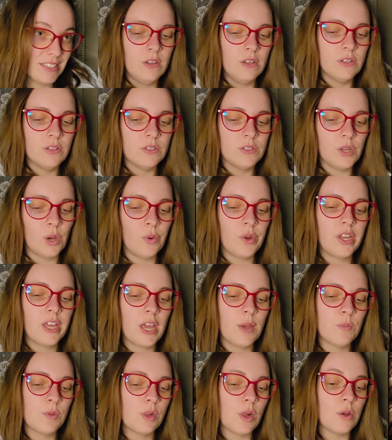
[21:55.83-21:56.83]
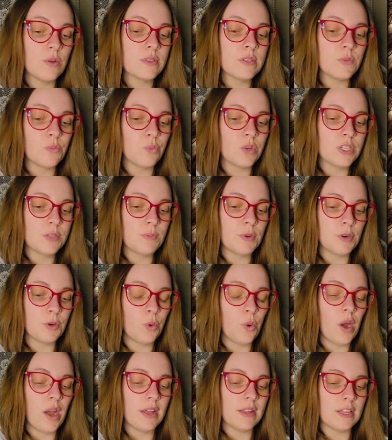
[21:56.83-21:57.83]
Tony came close and whispered
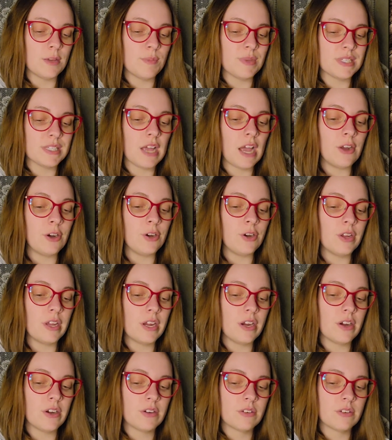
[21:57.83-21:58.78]
quietly beside her ear.